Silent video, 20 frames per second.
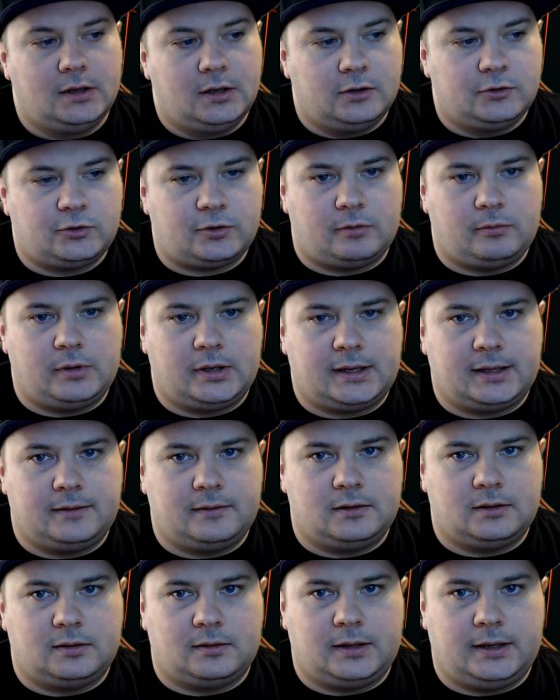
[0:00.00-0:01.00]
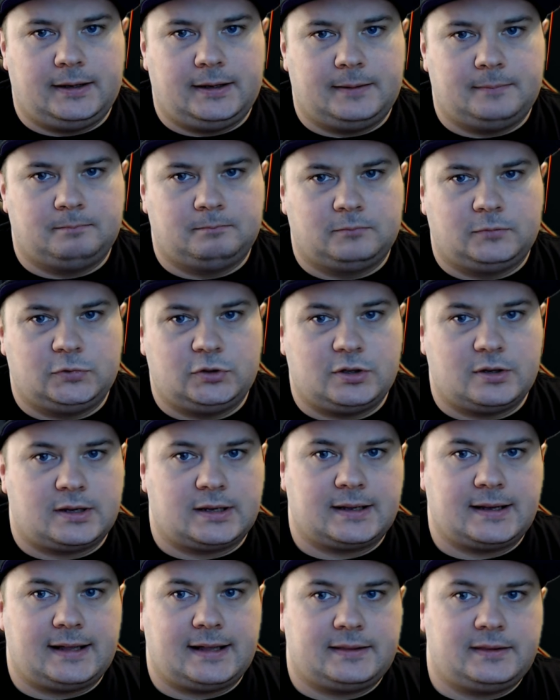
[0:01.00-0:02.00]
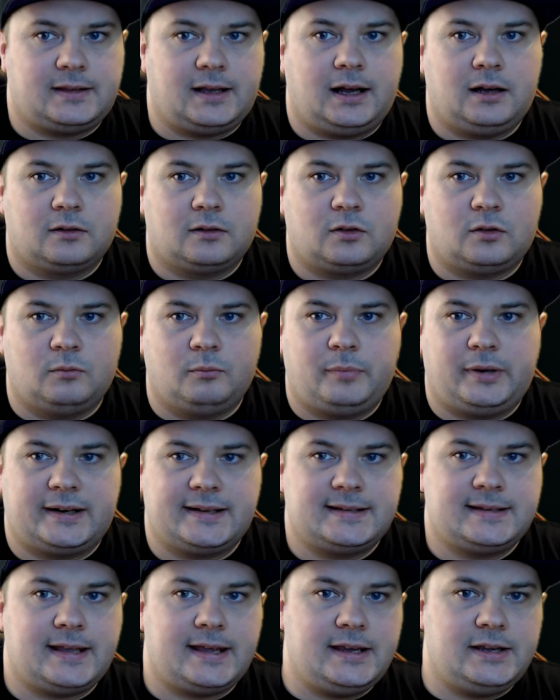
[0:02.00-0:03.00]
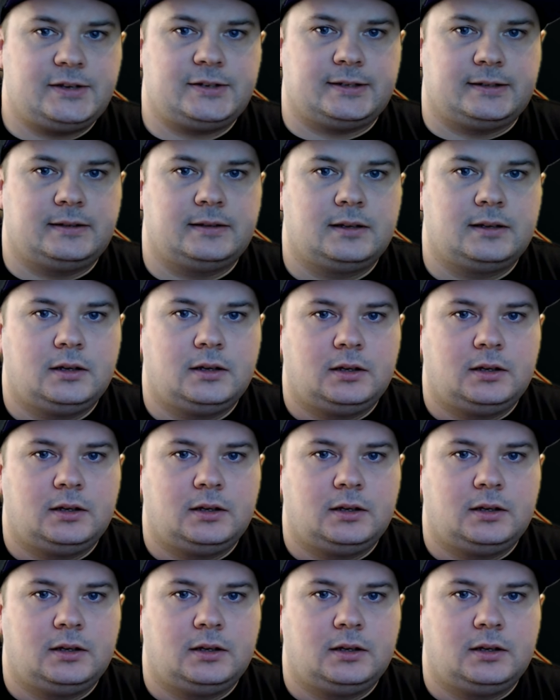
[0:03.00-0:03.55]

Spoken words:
So you can get that comparison